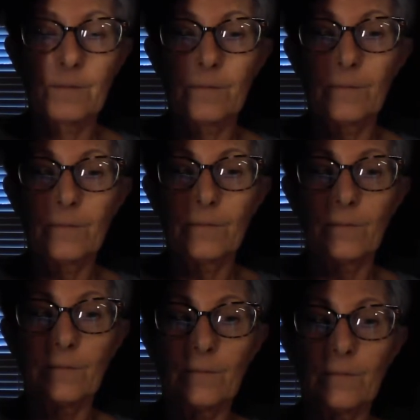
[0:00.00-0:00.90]

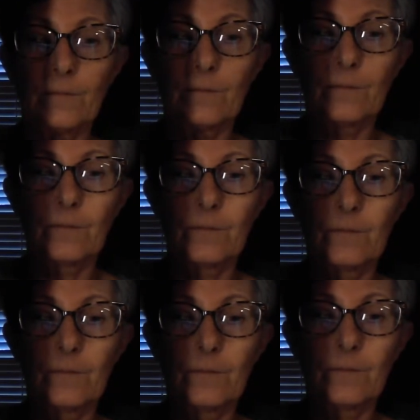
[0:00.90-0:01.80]

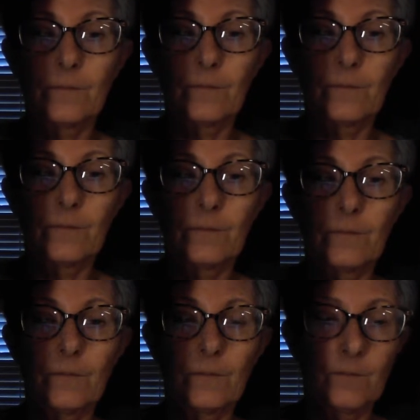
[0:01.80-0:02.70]

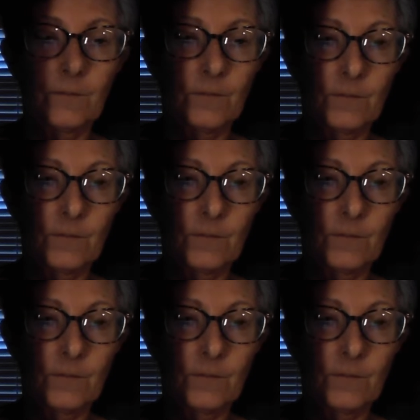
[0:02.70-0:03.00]
Nobody speaks.